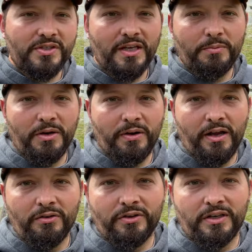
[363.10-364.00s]
thing to be
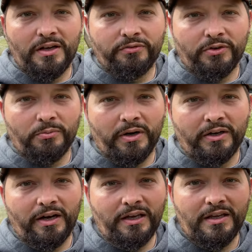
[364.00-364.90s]
around uh, for my
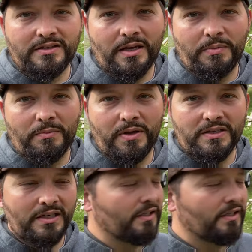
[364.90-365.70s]
grandkids. That'd be amazing.